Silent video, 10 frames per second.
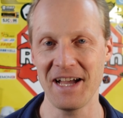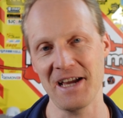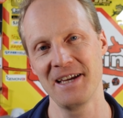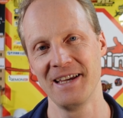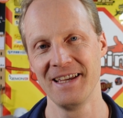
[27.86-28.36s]

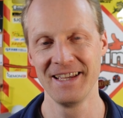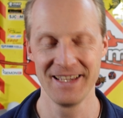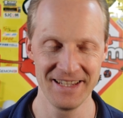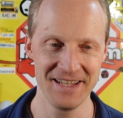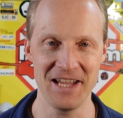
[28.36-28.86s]
I
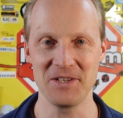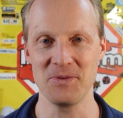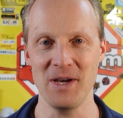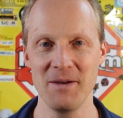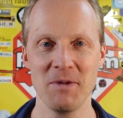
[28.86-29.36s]

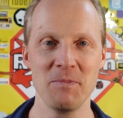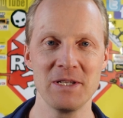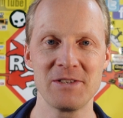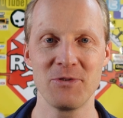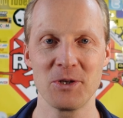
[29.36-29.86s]
try my
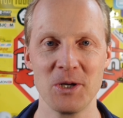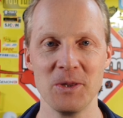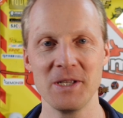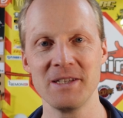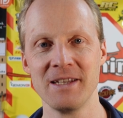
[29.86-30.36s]
best for the
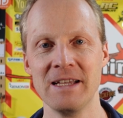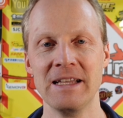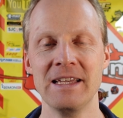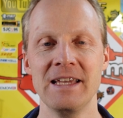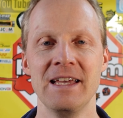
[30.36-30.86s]
content.
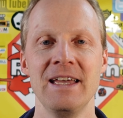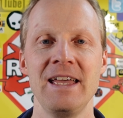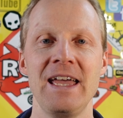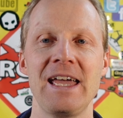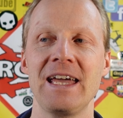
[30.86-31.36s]

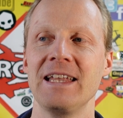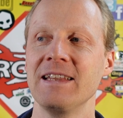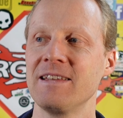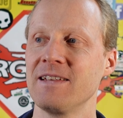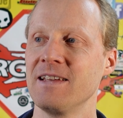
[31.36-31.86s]

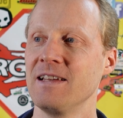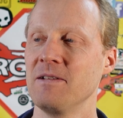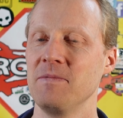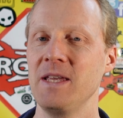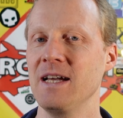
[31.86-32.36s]
And
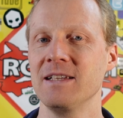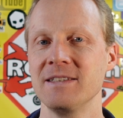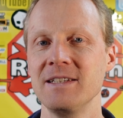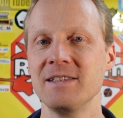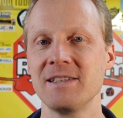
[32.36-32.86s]
yeah,
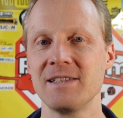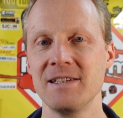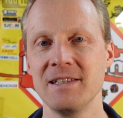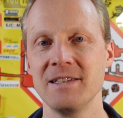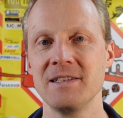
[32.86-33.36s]

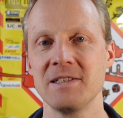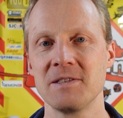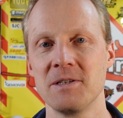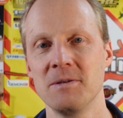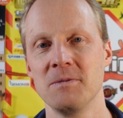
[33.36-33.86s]
since this
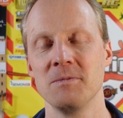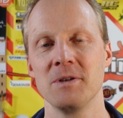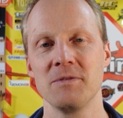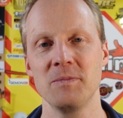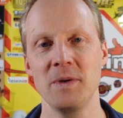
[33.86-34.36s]
is one
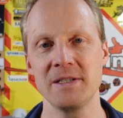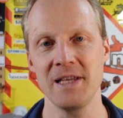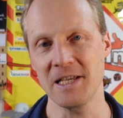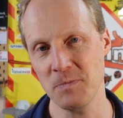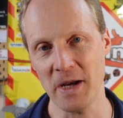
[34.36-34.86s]
of the
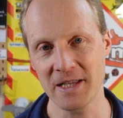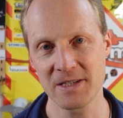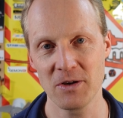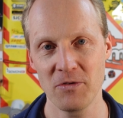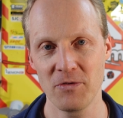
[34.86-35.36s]
best aspects
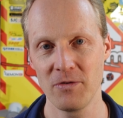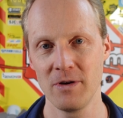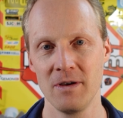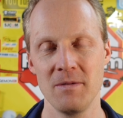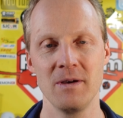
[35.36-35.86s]
of
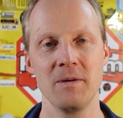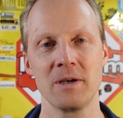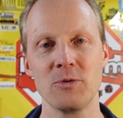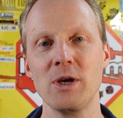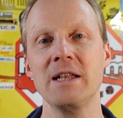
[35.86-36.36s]

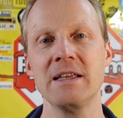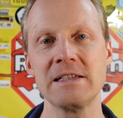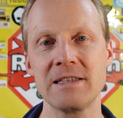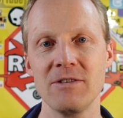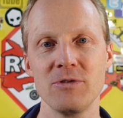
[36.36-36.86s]
creating
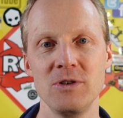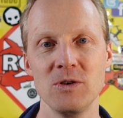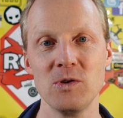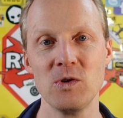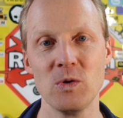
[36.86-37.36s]
stuff on
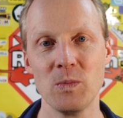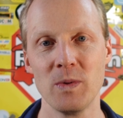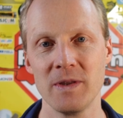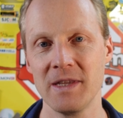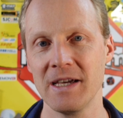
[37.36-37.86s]
YouTube,
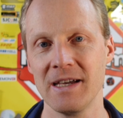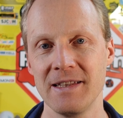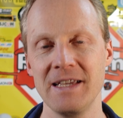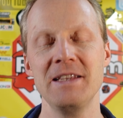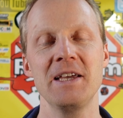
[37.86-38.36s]

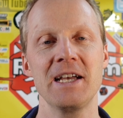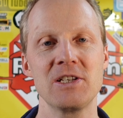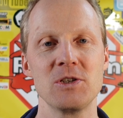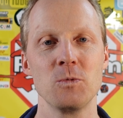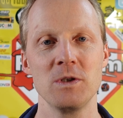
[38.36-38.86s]
the
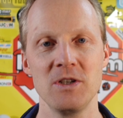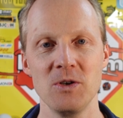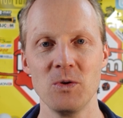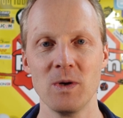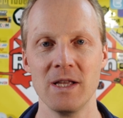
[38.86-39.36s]
interaction with
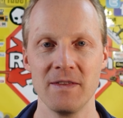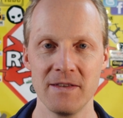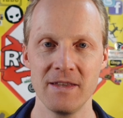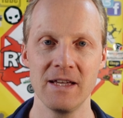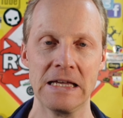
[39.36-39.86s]
you and
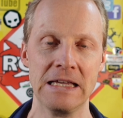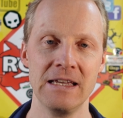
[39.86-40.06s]
the